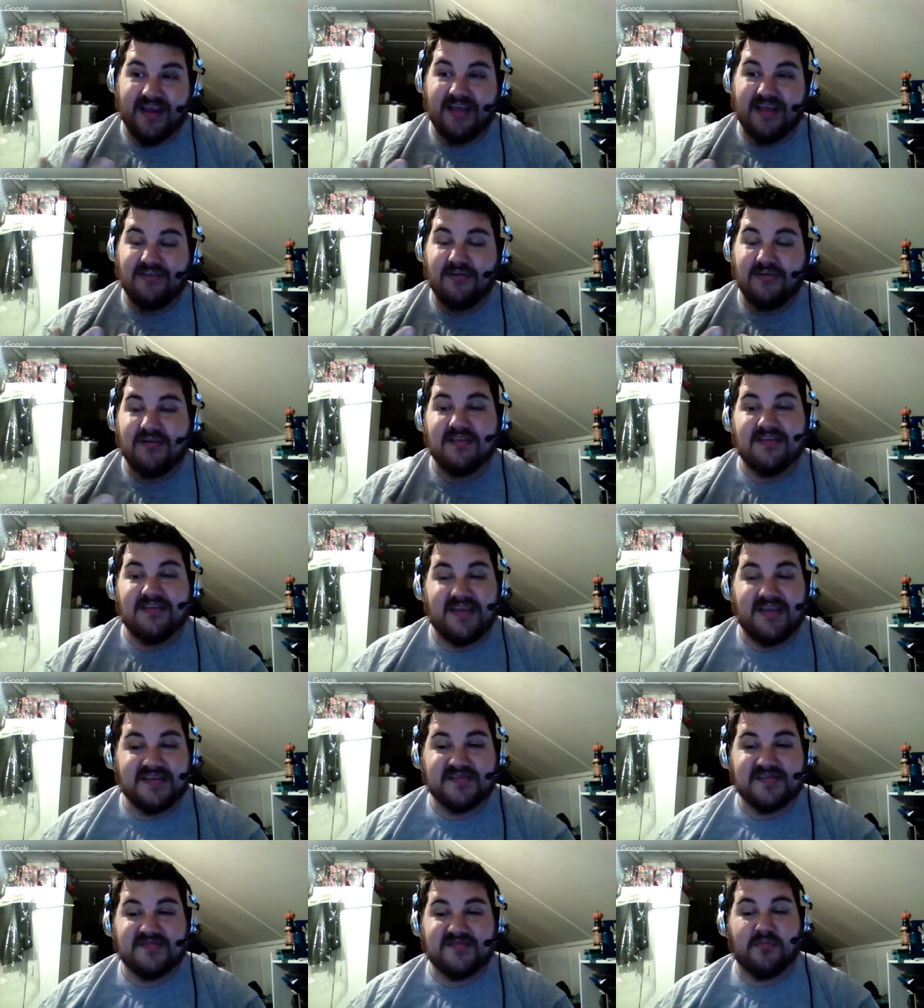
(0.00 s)
and you can
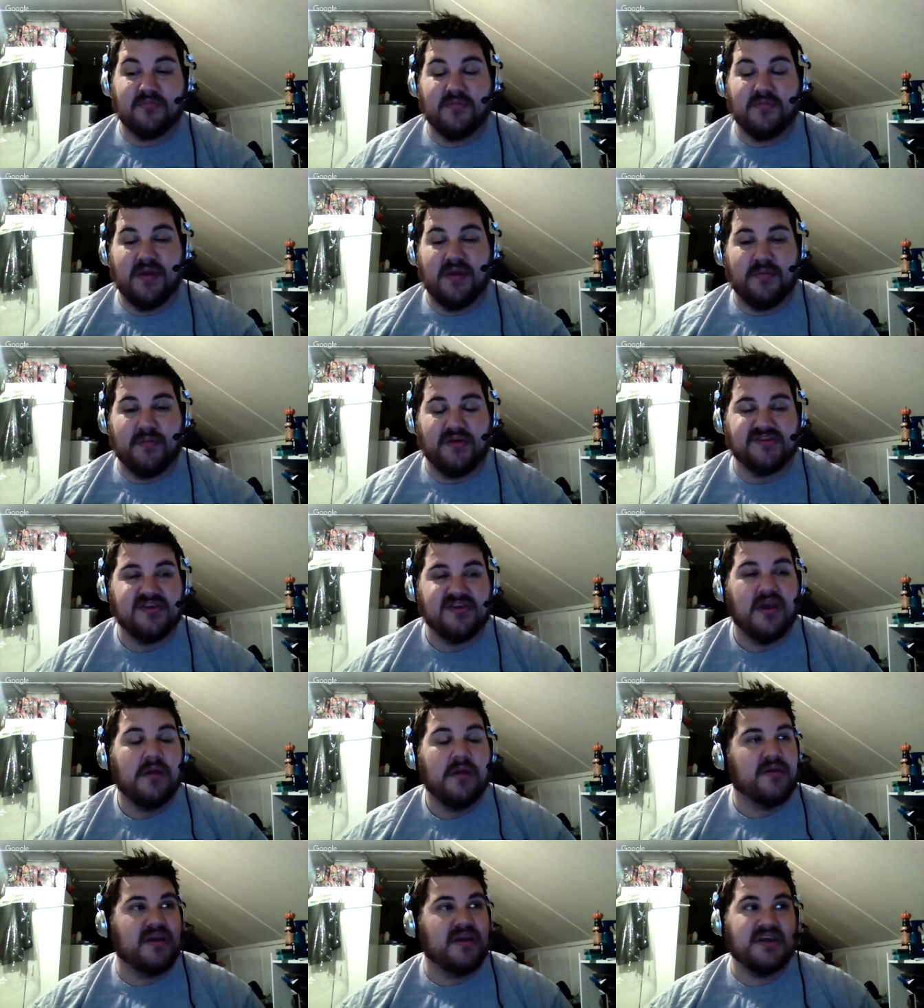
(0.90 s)
tease the Superman punch,
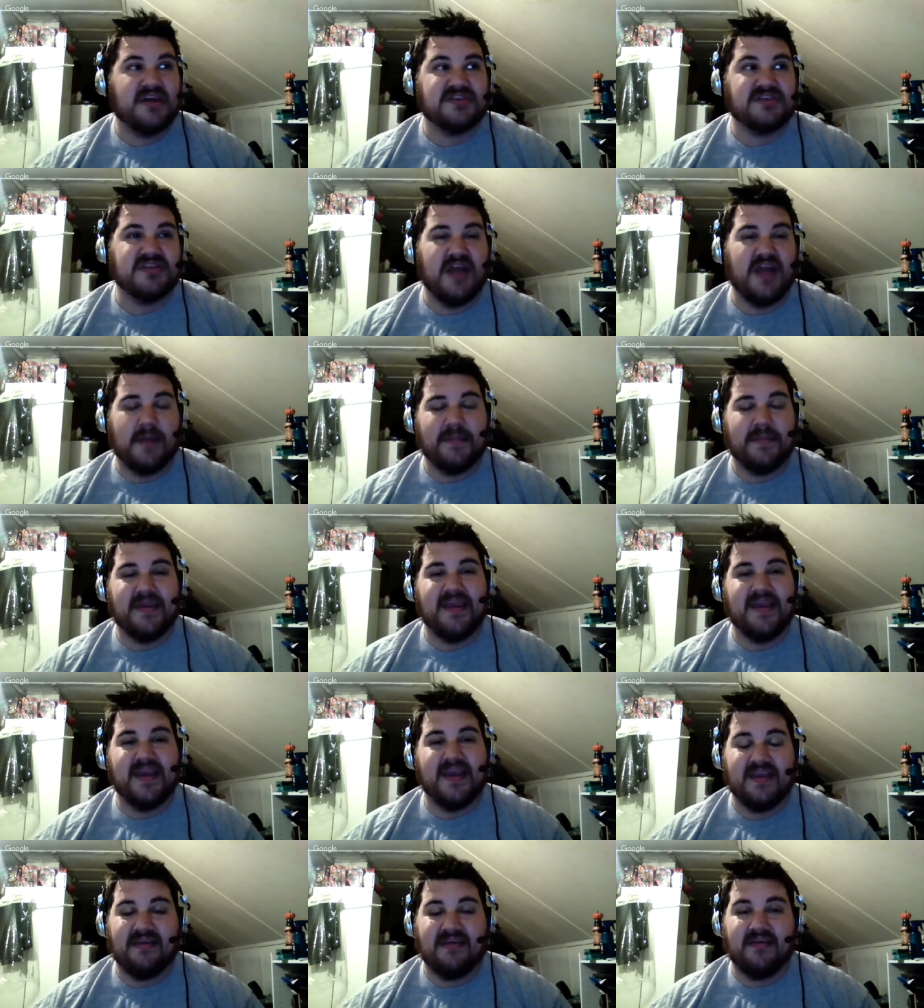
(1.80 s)
but he should not be
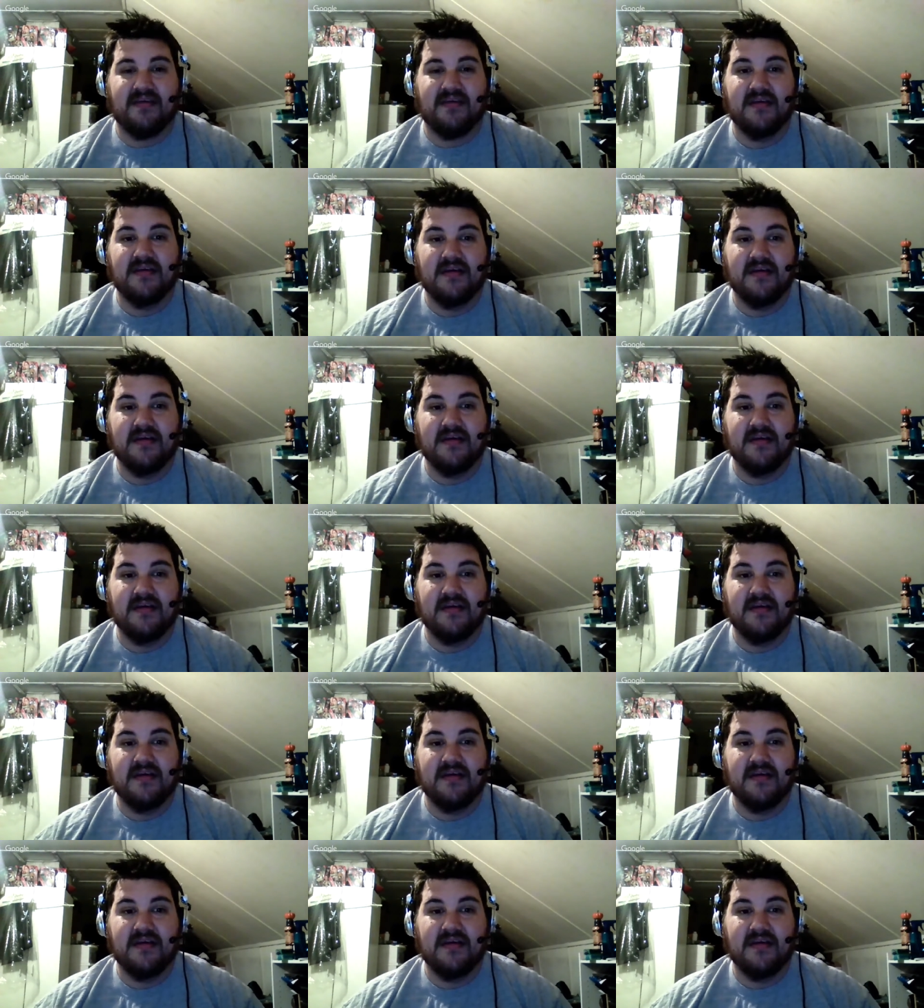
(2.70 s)
hitting